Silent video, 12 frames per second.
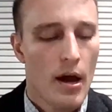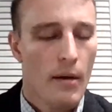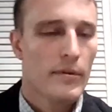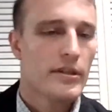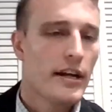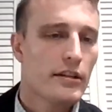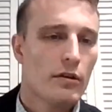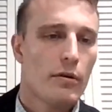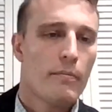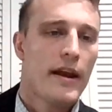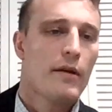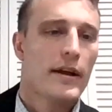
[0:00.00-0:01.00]
besides the
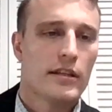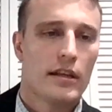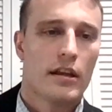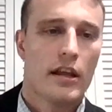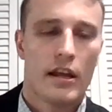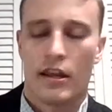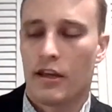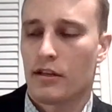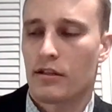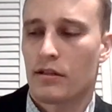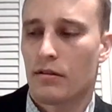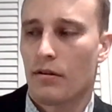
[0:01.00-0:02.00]
many ways that
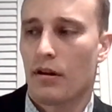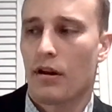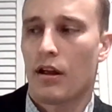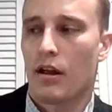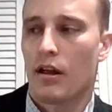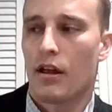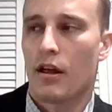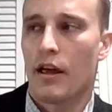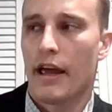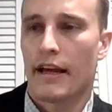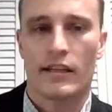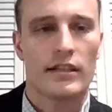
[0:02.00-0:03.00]
this
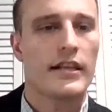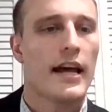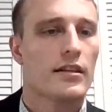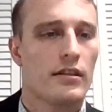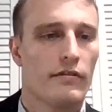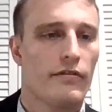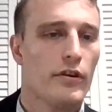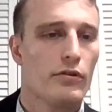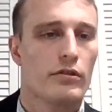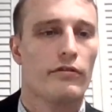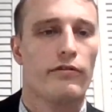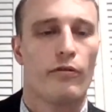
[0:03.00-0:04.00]
excessive
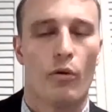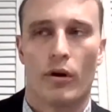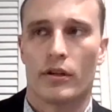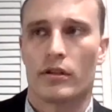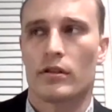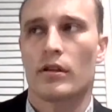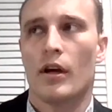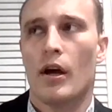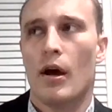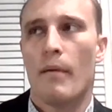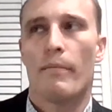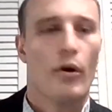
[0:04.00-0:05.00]
use of force,
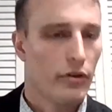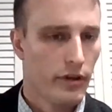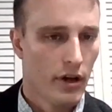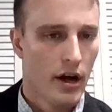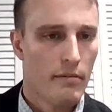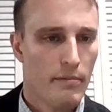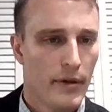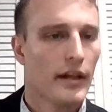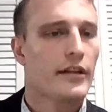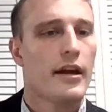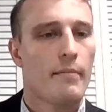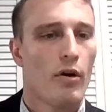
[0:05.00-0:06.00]
both on
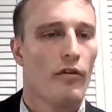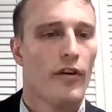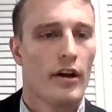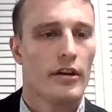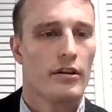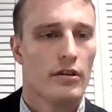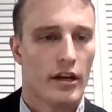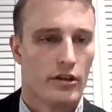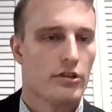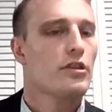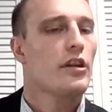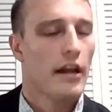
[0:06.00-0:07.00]
their
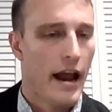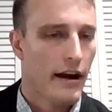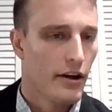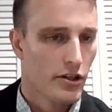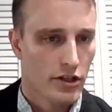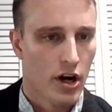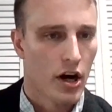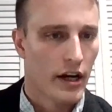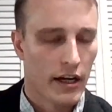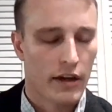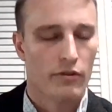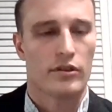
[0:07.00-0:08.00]
areas they're
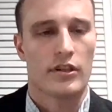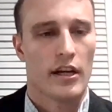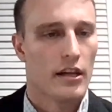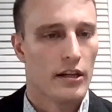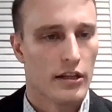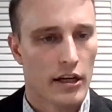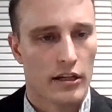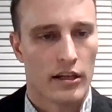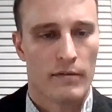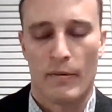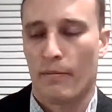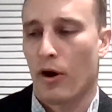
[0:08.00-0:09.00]
targeting, the cities they
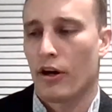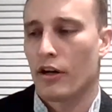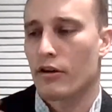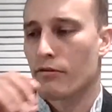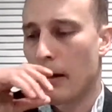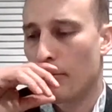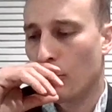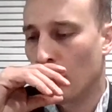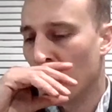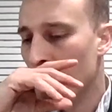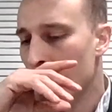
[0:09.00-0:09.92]
bombarded to rubble,